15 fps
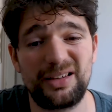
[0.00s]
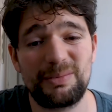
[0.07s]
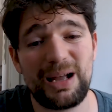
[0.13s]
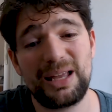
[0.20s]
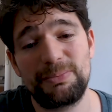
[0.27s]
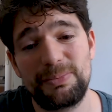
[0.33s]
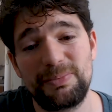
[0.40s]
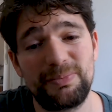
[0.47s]
it
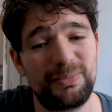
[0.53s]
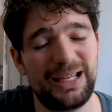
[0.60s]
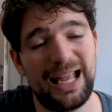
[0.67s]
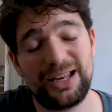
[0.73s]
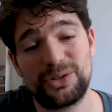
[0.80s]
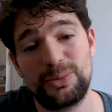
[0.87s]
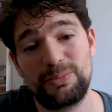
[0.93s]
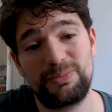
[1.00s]
might
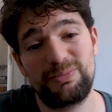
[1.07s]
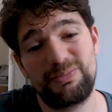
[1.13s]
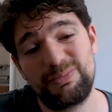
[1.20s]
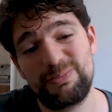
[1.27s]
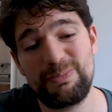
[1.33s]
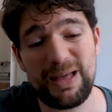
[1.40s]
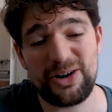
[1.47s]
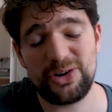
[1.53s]
get to
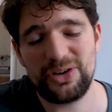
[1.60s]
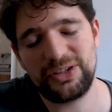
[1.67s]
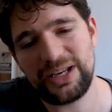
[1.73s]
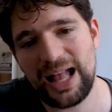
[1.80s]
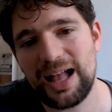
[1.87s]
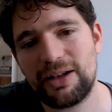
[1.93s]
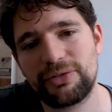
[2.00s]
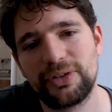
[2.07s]
better than
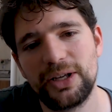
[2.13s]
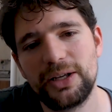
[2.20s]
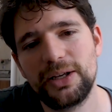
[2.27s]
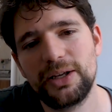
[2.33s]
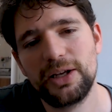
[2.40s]
half.